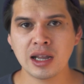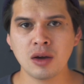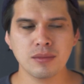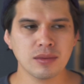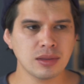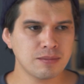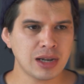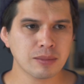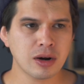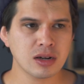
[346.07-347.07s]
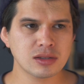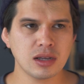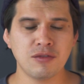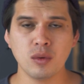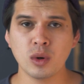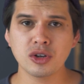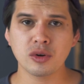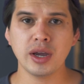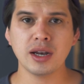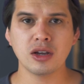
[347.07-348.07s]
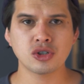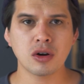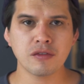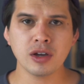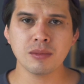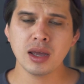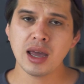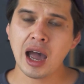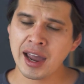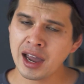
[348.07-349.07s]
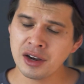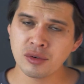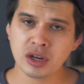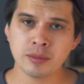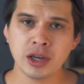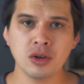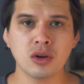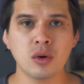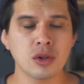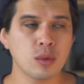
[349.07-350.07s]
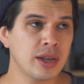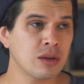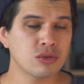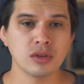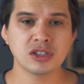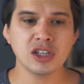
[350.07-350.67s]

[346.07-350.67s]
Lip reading: Now, black bars, if you want to create a short film, I highly recommend you go all the way down to the